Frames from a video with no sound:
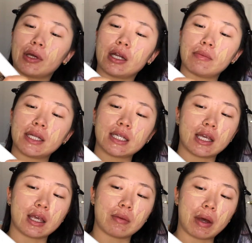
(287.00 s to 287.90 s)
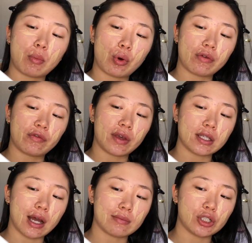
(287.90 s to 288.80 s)
gonna be taking my Morphe
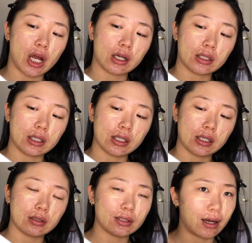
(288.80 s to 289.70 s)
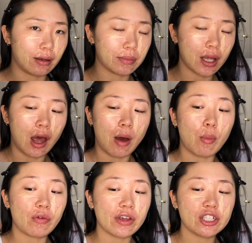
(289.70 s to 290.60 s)
times Jaclyn times
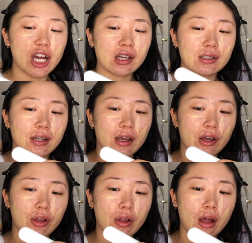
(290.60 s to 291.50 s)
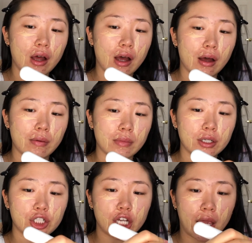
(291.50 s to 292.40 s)
Morphe and Jaclyn Hill
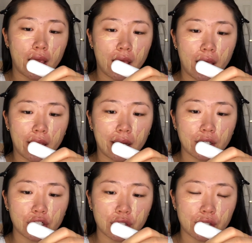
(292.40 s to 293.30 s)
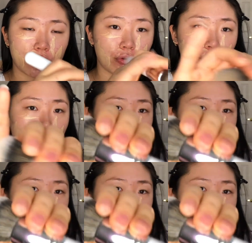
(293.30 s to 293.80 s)
JH03